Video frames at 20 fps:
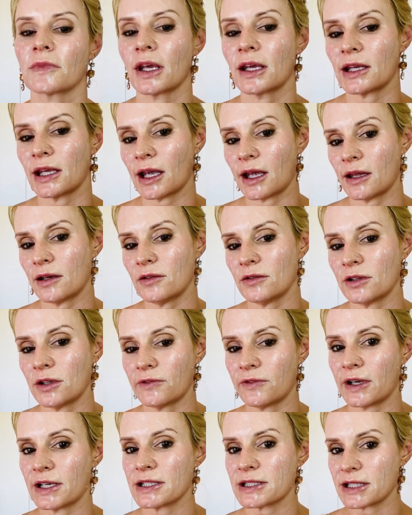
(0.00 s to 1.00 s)
Again, on
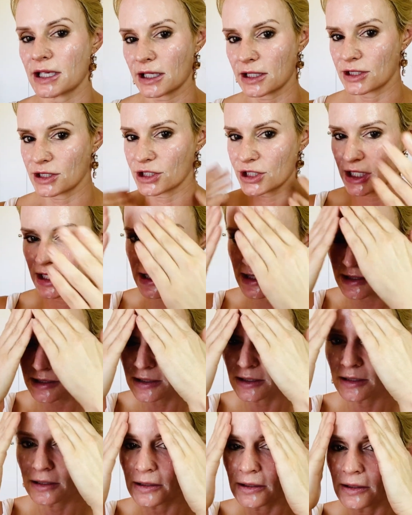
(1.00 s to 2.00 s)
your face, neck and chest.
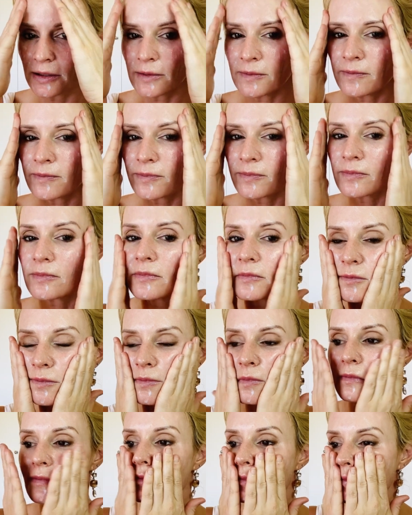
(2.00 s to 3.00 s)

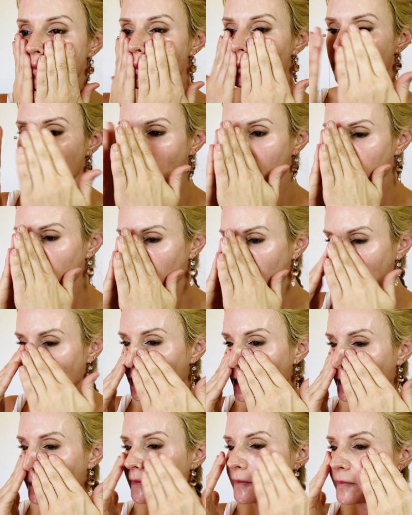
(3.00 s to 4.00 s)
And pat that in.
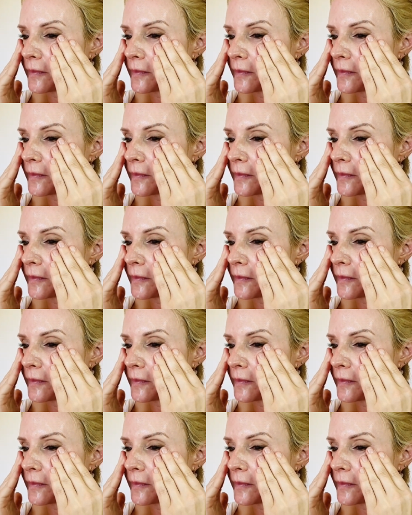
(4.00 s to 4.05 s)
It